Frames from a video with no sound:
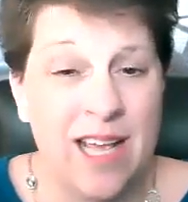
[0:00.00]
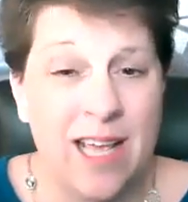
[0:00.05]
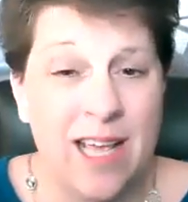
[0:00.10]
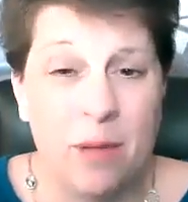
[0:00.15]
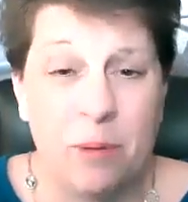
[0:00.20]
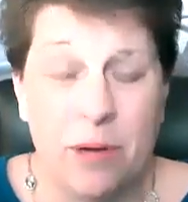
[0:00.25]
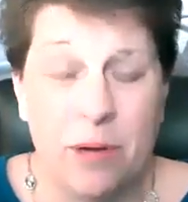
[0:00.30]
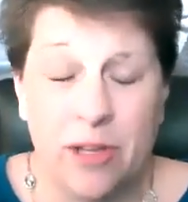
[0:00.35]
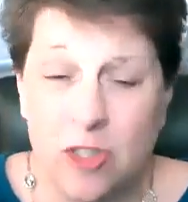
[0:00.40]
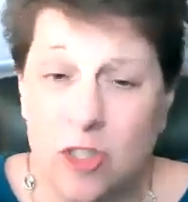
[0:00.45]

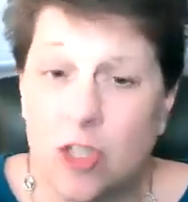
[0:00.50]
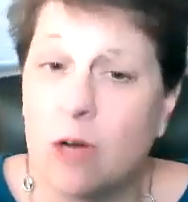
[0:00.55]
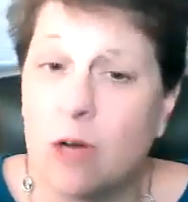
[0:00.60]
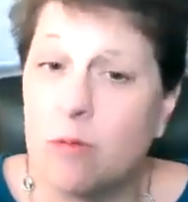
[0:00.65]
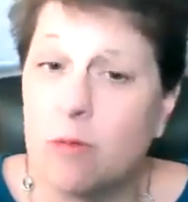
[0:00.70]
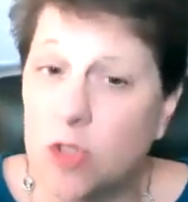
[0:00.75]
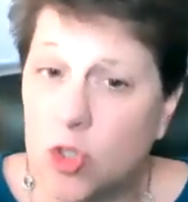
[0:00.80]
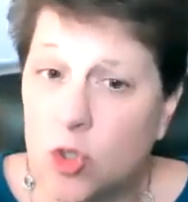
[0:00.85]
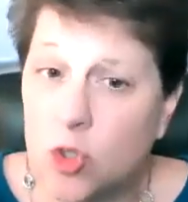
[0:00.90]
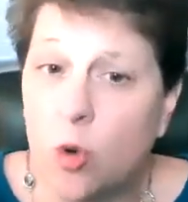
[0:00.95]
it probably took
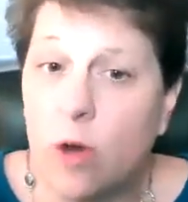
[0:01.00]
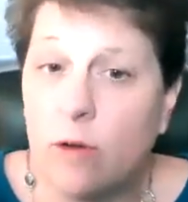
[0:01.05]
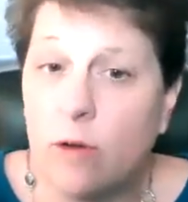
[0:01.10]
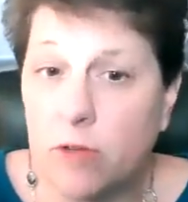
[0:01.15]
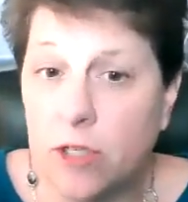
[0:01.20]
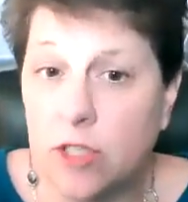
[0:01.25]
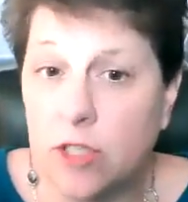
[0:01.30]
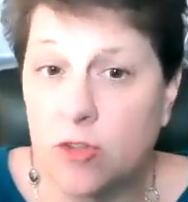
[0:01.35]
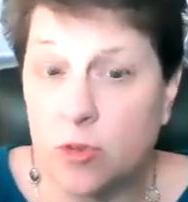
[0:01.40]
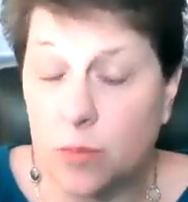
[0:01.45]
almost 12
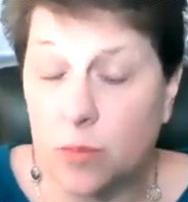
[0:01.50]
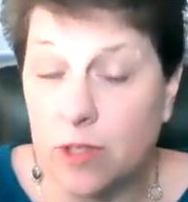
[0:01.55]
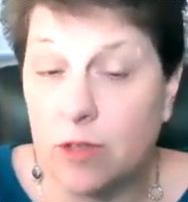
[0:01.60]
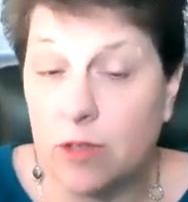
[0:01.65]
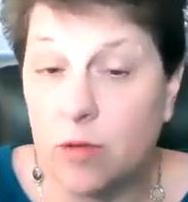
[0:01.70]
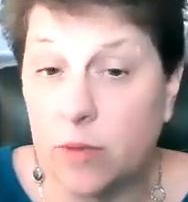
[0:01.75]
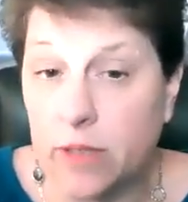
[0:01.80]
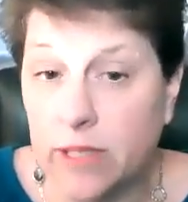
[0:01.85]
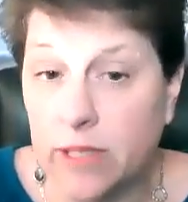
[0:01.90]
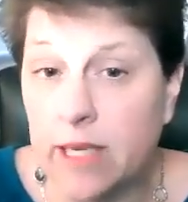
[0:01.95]
weeks for me to
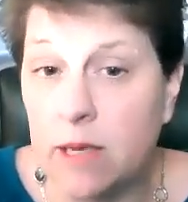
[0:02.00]
really